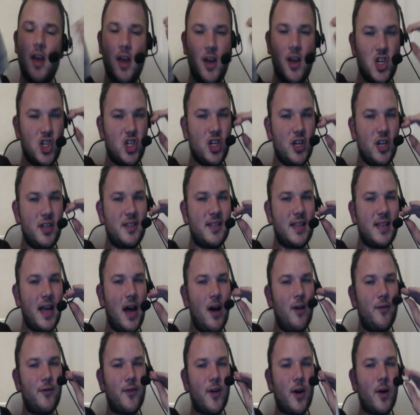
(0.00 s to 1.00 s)
should
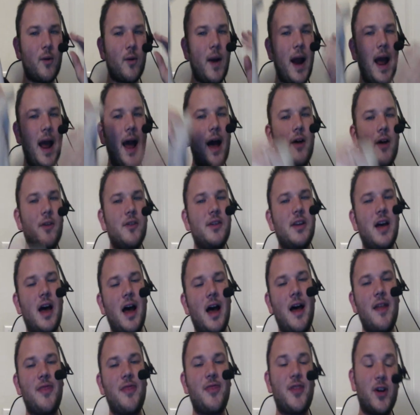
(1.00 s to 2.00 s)
sell for around
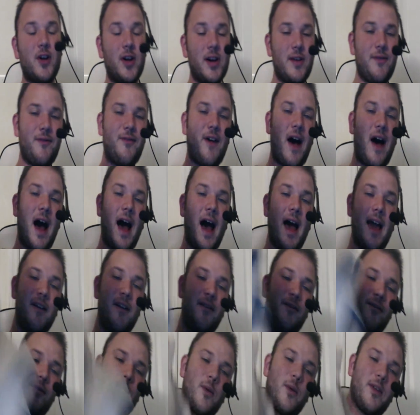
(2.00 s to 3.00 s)

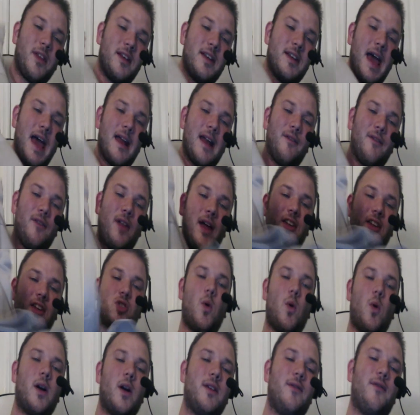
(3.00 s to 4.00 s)
35 with a net of like
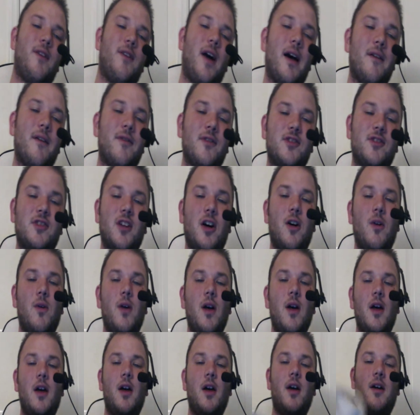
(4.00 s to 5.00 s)
25. So
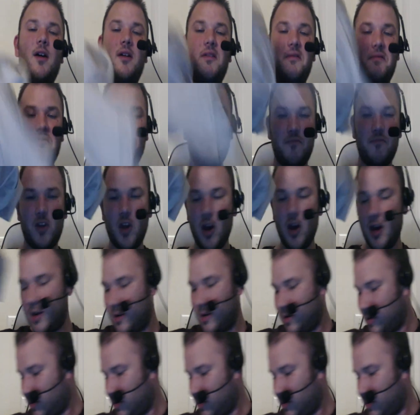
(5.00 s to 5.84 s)
good